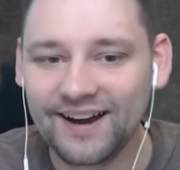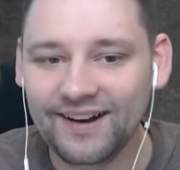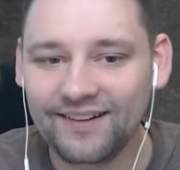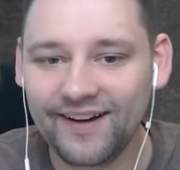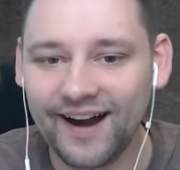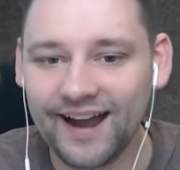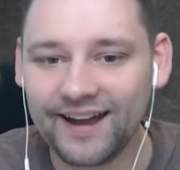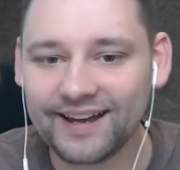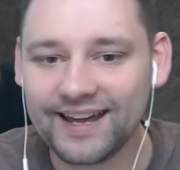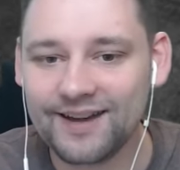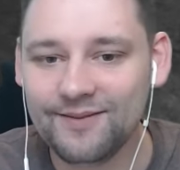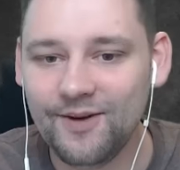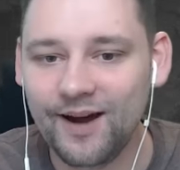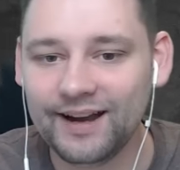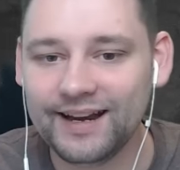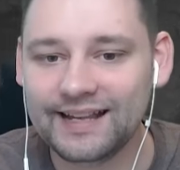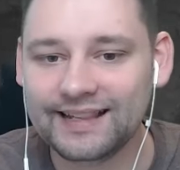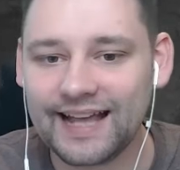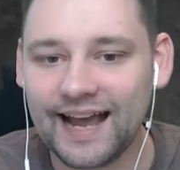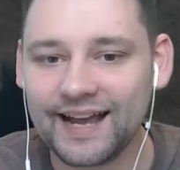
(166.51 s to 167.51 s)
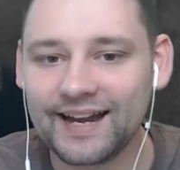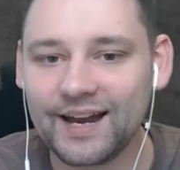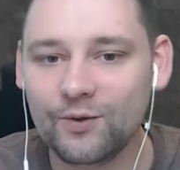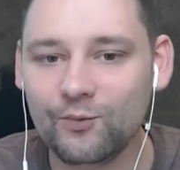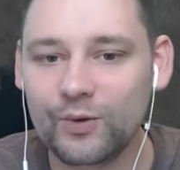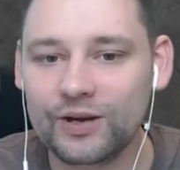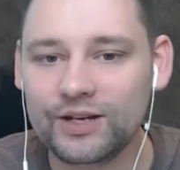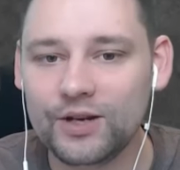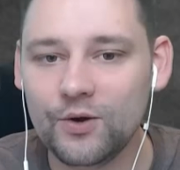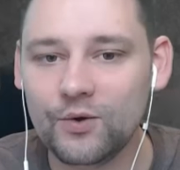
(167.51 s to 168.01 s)
Right, keep mining down,
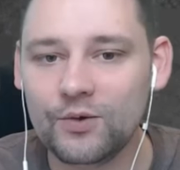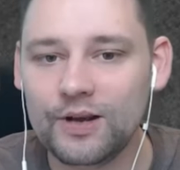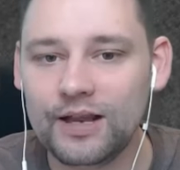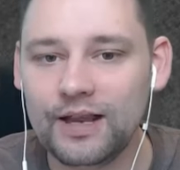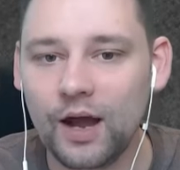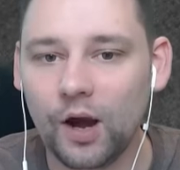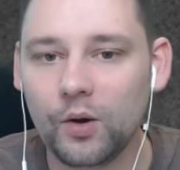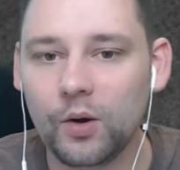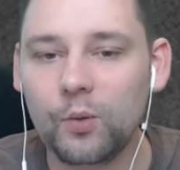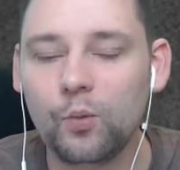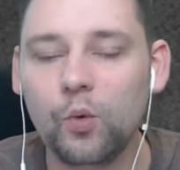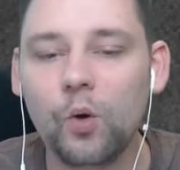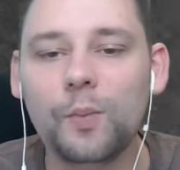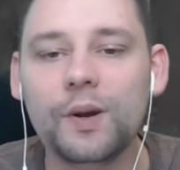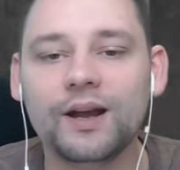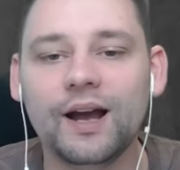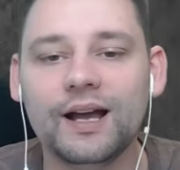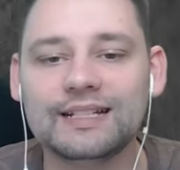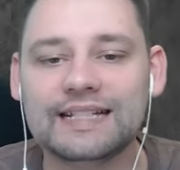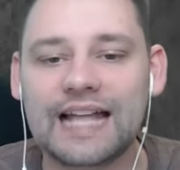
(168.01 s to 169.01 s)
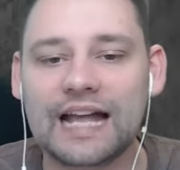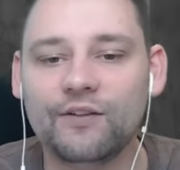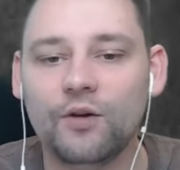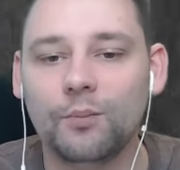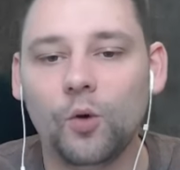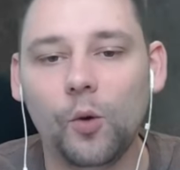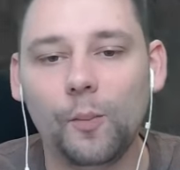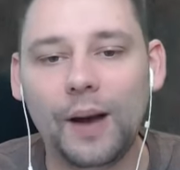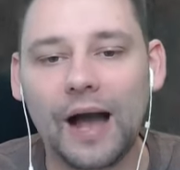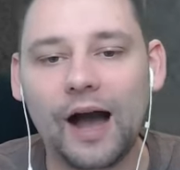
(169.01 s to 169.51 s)
and we do need. It would be nice to have a
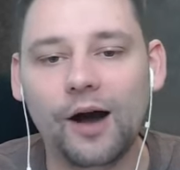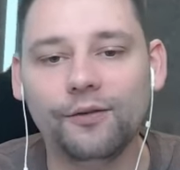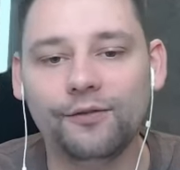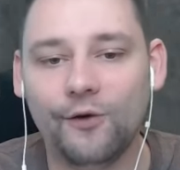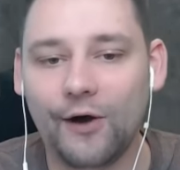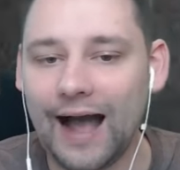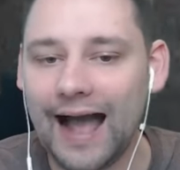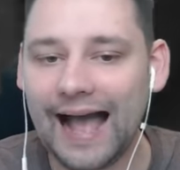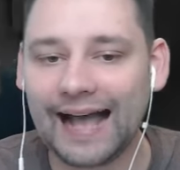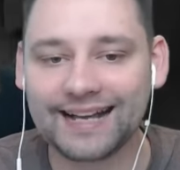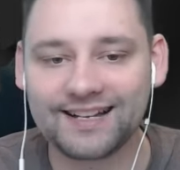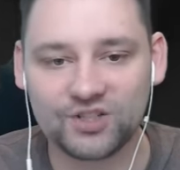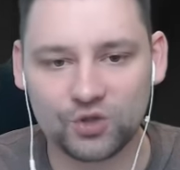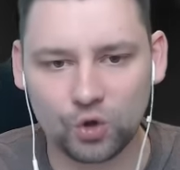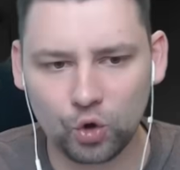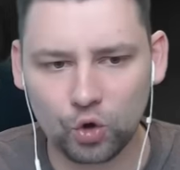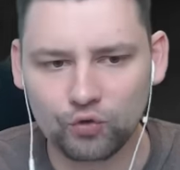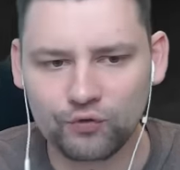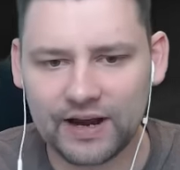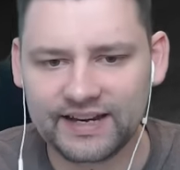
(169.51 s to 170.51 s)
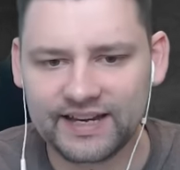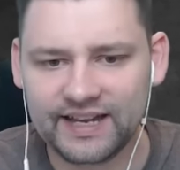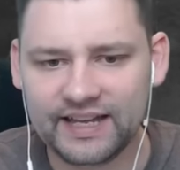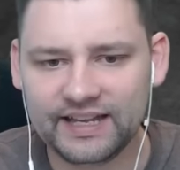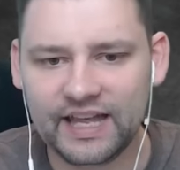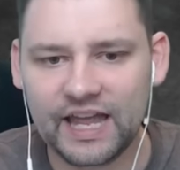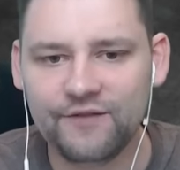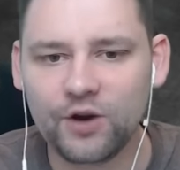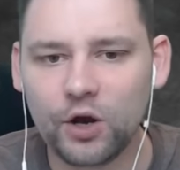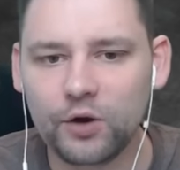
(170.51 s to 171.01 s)
more powerful axe already.
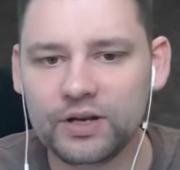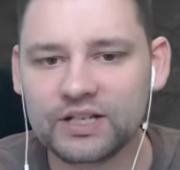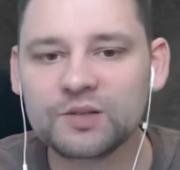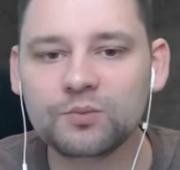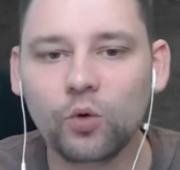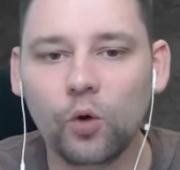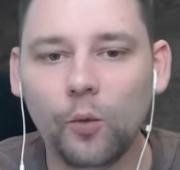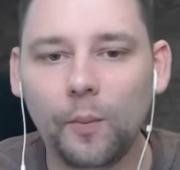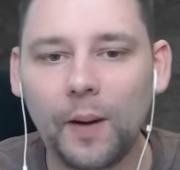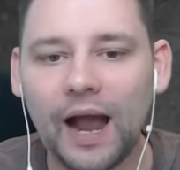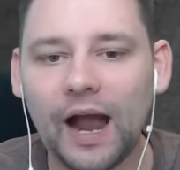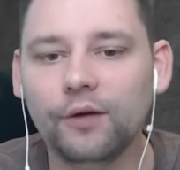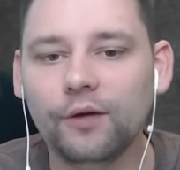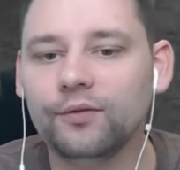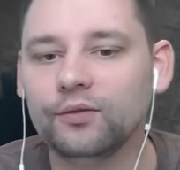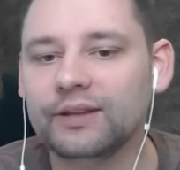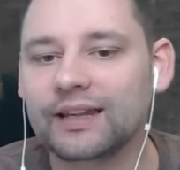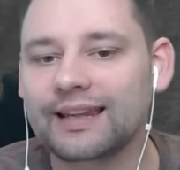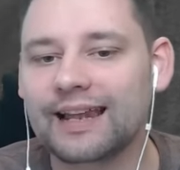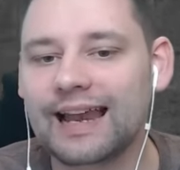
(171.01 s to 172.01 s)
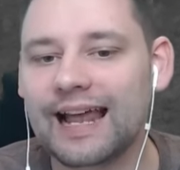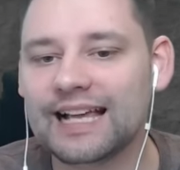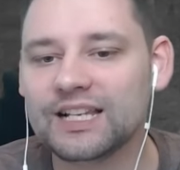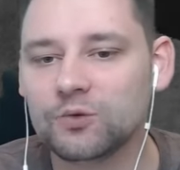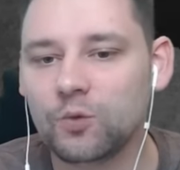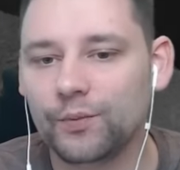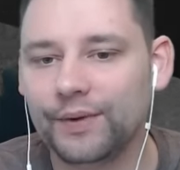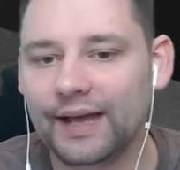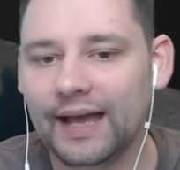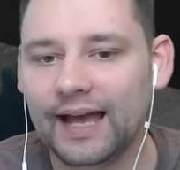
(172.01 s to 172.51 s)
Even though this is more powerful than the
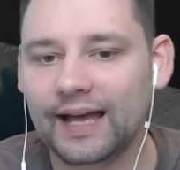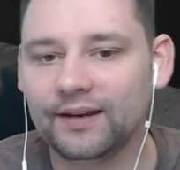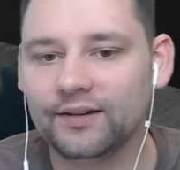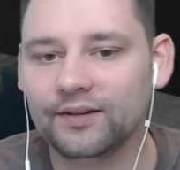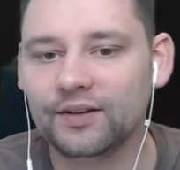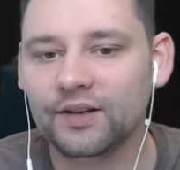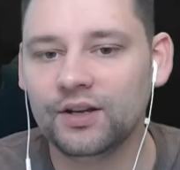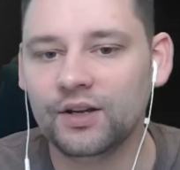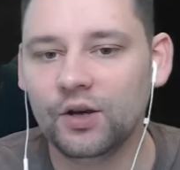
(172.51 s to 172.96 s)
last one we had,